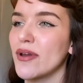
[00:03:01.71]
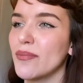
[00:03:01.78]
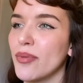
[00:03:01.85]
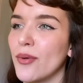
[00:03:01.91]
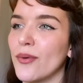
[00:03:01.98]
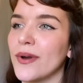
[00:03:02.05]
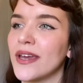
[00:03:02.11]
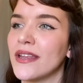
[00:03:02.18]

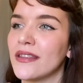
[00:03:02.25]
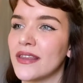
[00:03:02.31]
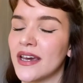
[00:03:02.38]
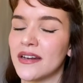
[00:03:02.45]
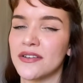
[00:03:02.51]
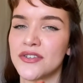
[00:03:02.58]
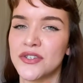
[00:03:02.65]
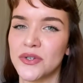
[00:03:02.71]
point
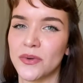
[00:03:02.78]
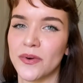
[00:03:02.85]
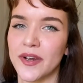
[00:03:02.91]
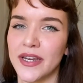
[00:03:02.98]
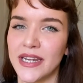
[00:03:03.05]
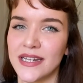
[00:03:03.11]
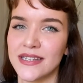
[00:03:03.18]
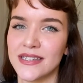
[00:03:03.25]
that a story
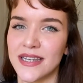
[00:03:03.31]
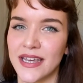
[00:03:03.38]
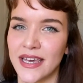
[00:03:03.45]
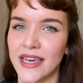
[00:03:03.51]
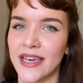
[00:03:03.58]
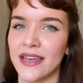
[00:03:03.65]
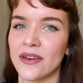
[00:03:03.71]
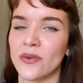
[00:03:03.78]
needs to
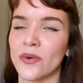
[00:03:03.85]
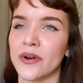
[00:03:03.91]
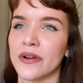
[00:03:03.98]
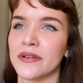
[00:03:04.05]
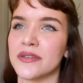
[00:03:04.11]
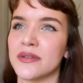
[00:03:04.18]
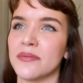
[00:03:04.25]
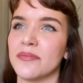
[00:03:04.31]
hit in order
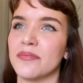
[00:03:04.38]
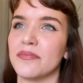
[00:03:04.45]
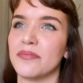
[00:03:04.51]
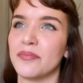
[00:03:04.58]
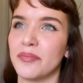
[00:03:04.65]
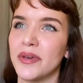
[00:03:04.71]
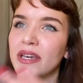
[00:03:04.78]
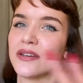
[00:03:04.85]
to
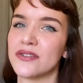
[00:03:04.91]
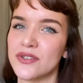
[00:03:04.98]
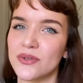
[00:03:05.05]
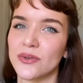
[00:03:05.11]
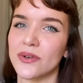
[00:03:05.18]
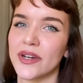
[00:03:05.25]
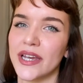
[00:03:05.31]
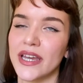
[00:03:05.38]
be a
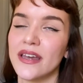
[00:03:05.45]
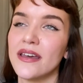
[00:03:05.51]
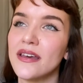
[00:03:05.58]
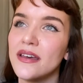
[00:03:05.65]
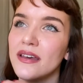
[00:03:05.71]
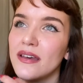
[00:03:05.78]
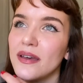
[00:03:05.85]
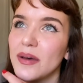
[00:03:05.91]
story,
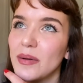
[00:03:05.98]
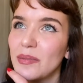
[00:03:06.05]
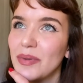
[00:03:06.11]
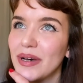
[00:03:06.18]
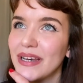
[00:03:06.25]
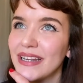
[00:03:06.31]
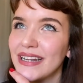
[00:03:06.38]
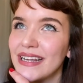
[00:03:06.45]

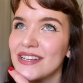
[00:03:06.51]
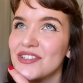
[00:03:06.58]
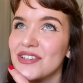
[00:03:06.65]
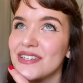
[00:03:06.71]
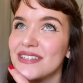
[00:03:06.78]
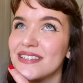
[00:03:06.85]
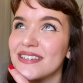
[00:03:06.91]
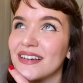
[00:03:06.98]
but it
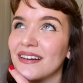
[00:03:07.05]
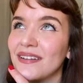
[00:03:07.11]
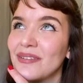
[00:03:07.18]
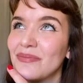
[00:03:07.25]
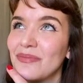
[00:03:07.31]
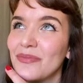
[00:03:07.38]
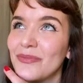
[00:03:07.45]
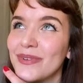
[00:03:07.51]
just
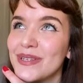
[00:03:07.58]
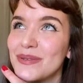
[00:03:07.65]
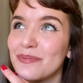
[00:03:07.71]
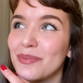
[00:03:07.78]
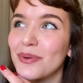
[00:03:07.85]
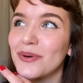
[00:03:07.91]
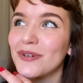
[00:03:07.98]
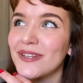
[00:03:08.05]
was
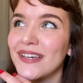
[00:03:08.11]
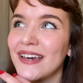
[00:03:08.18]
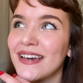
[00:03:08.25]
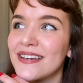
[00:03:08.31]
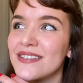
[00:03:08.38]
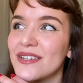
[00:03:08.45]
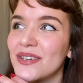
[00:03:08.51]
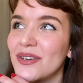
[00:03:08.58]
poorly
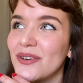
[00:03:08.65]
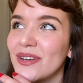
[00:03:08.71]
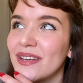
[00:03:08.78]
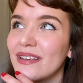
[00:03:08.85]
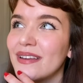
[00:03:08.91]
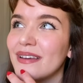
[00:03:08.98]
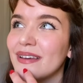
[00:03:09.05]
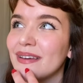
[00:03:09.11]

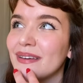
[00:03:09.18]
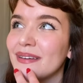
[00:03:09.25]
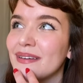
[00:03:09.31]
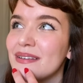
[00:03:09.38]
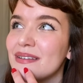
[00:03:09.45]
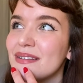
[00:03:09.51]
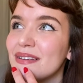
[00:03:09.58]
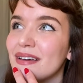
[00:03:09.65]
executed,
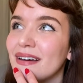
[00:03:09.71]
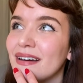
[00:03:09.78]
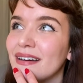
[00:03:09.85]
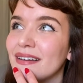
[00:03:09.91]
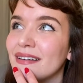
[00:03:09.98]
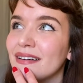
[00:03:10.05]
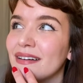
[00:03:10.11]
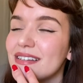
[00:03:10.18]
and I